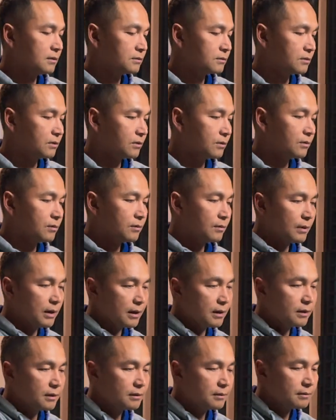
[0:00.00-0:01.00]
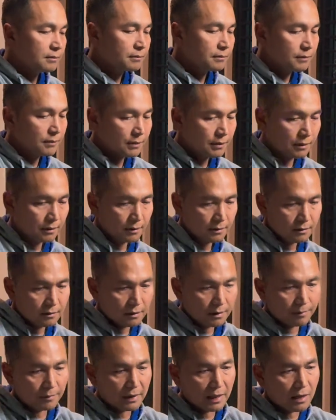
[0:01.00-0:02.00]
okay,
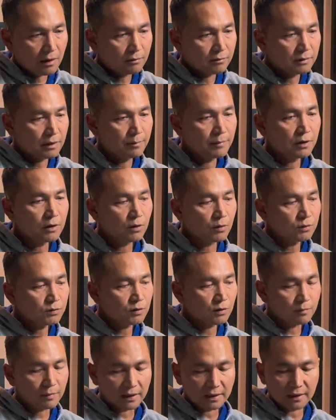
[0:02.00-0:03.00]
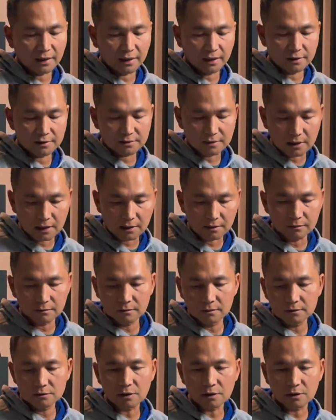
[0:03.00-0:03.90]
and now let me go through my case now.